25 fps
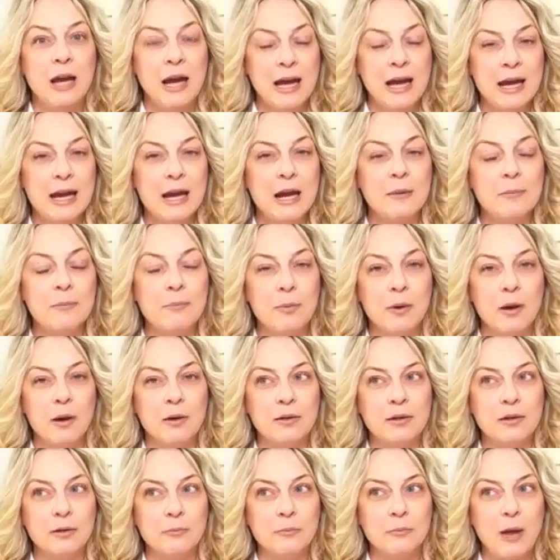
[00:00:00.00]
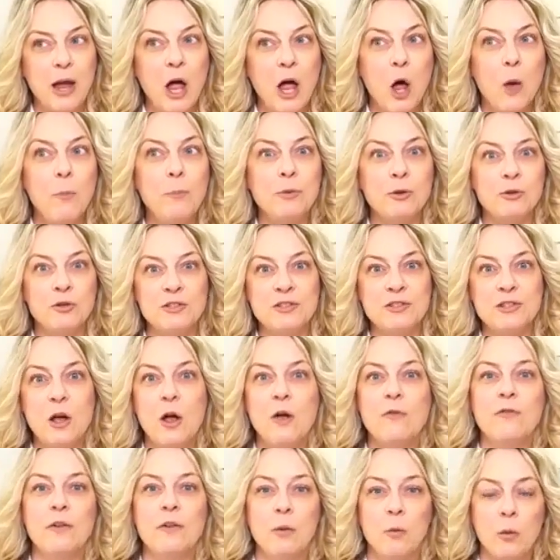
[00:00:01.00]
can help
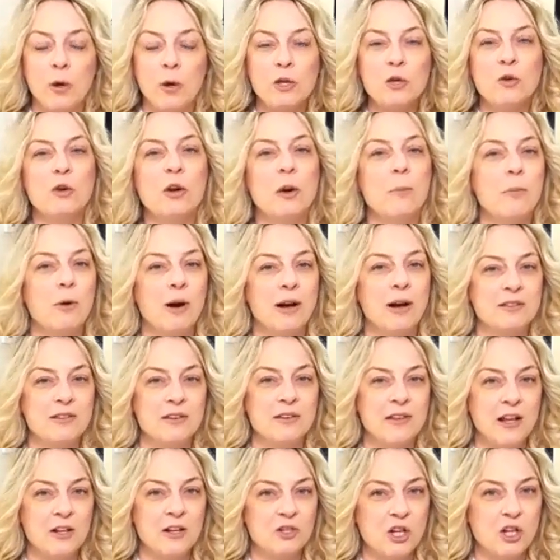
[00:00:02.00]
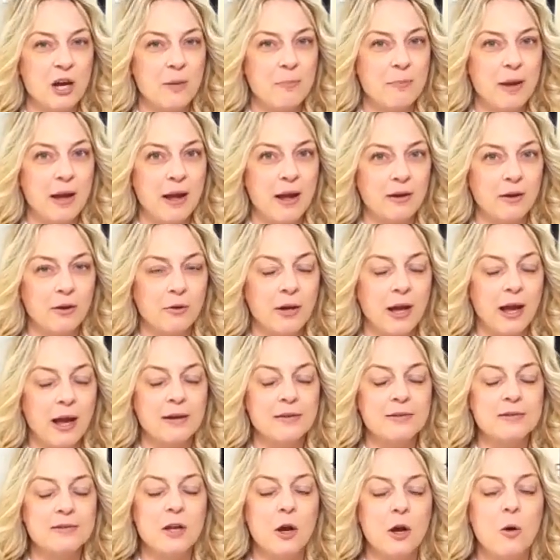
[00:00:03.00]
yourself when you compress to that JPEG, okay?
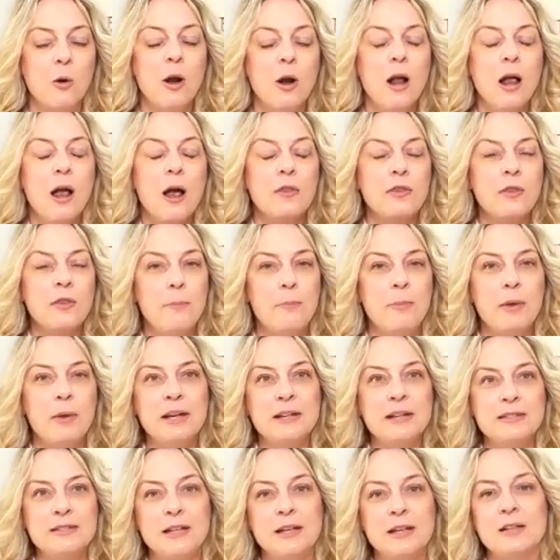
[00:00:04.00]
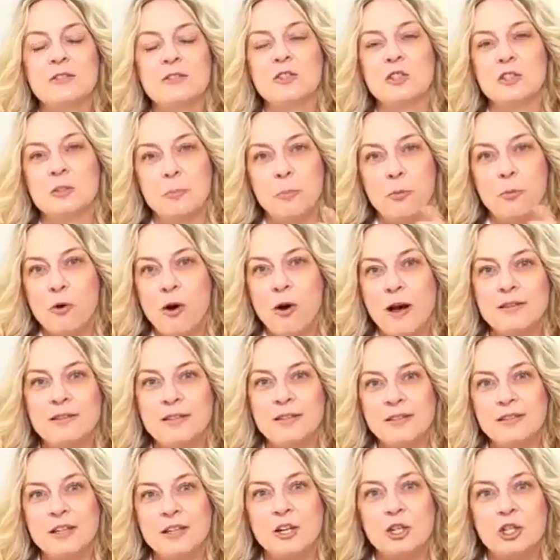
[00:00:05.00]
So the biggest thing is just
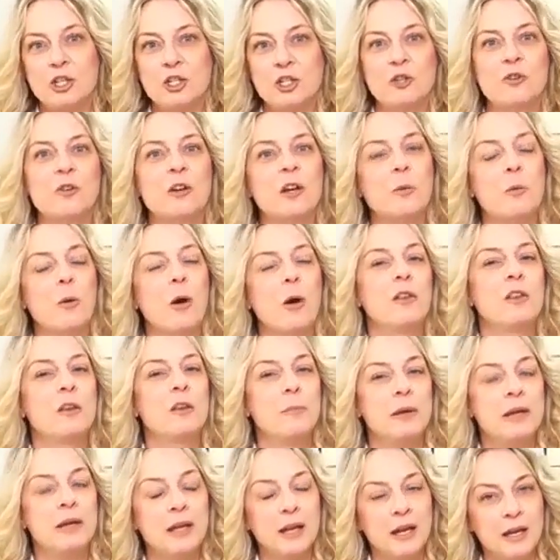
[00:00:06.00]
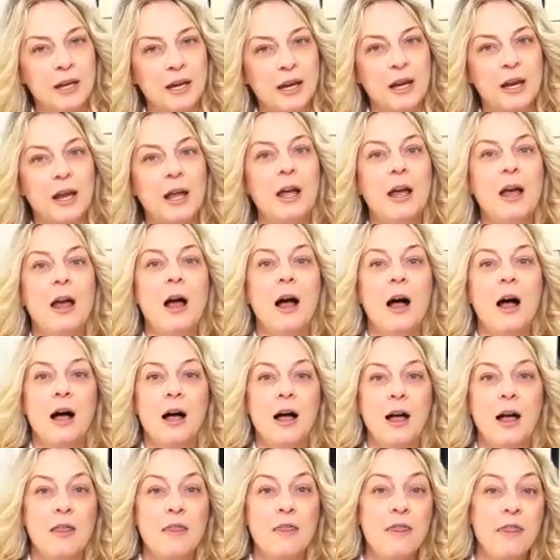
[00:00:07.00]
processing, shooting well in the beginning,
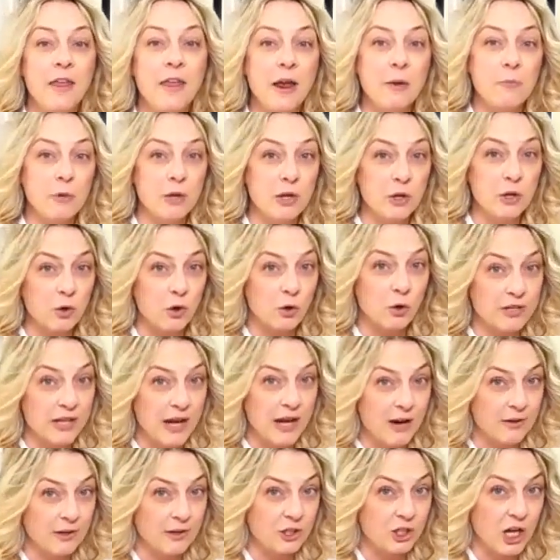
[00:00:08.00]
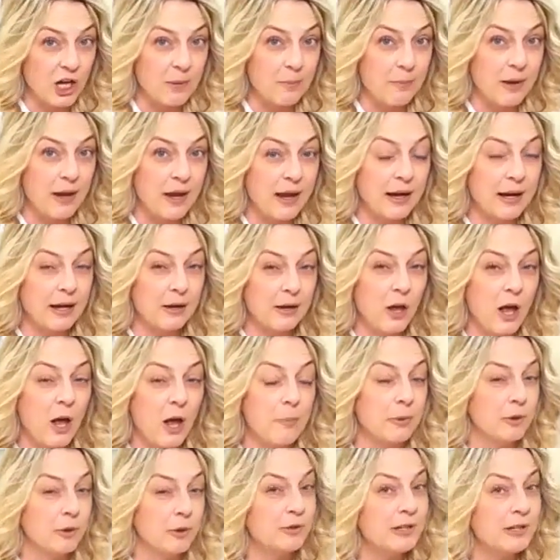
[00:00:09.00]
and then when you go down to JPEG, it'll
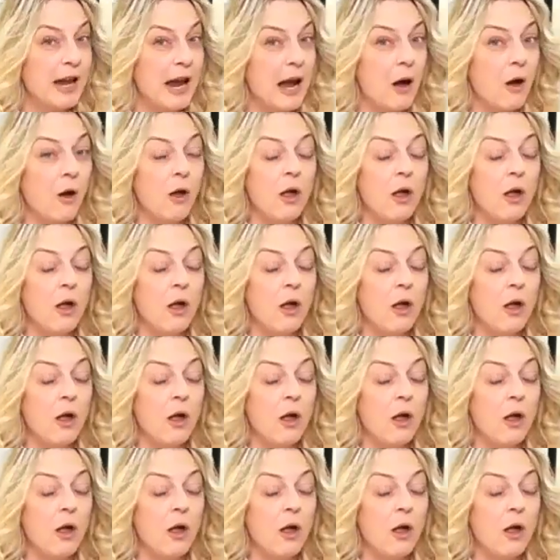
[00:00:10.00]
help you. Now,